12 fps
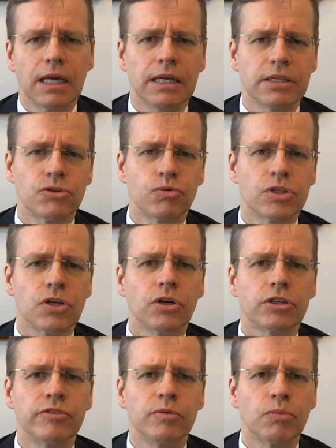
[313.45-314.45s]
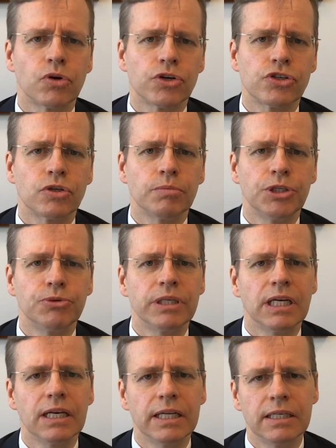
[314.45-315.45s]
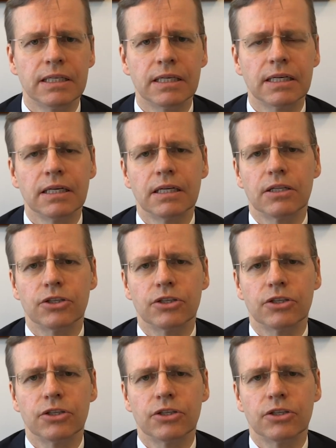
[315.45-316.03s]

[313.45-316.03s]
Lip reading: and as a result of the merger between Linde,